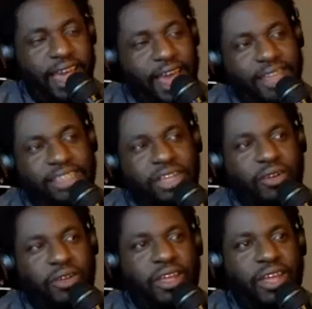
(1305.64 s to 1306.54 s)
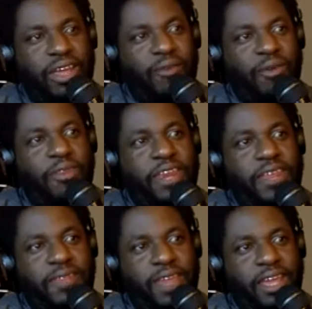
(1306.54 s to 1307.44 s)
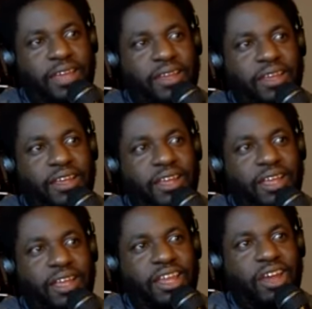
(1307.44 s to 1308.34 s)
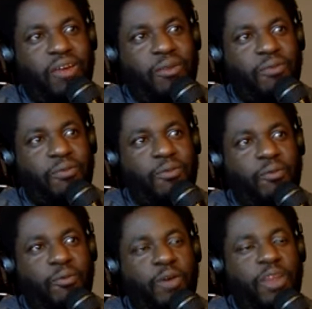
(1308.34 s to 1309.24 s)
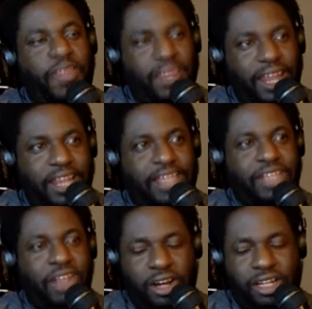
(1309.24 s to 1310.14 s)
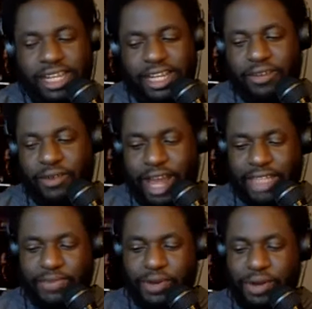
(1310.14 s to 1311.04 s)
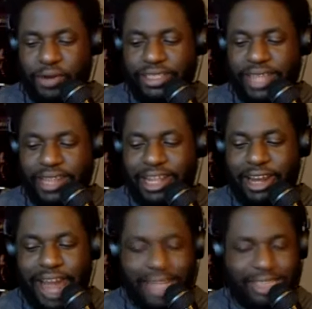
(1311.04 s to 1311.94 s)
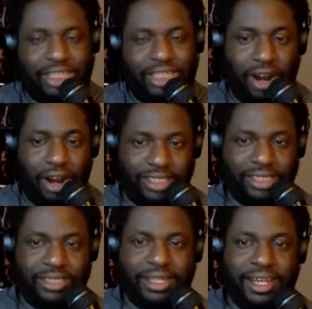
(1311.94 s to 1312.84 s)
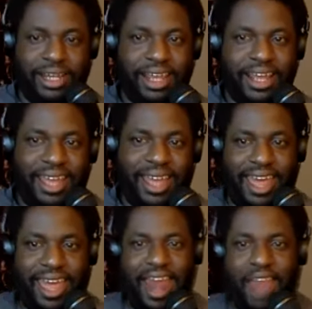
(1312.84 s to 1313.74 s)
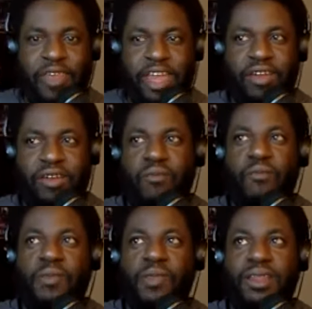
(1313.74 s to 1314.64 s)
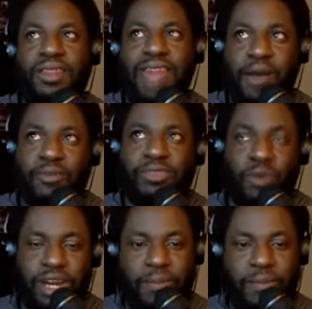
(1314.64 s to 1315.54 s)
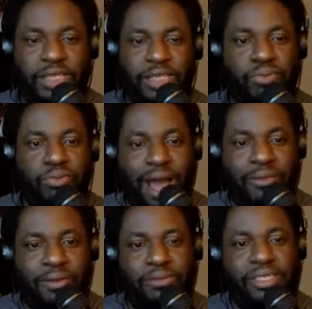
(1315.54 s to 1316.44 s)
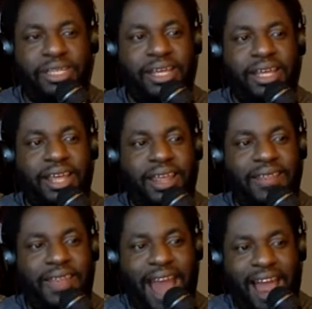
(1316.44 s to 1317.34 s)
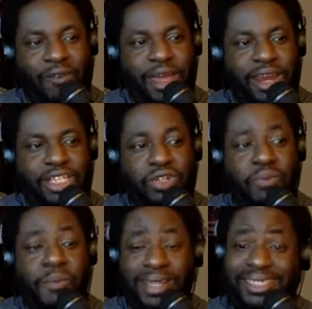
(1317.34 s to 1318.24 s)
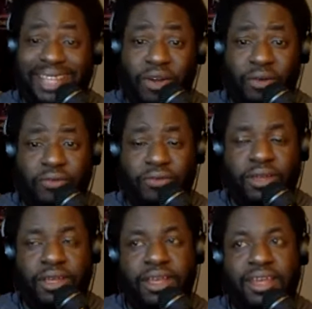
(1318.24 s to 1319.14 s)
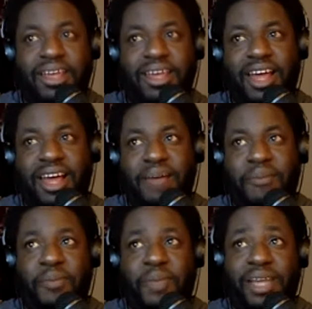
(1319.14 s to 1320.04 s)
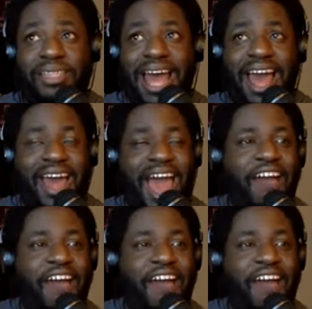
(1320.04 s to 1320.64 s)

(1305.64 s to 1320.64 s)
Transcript: so with anything, you know, one thing that these artists need to realize, bro, is that they're not just artists. And I think that was one of the biggest problems that I ran into myself um, because I, I've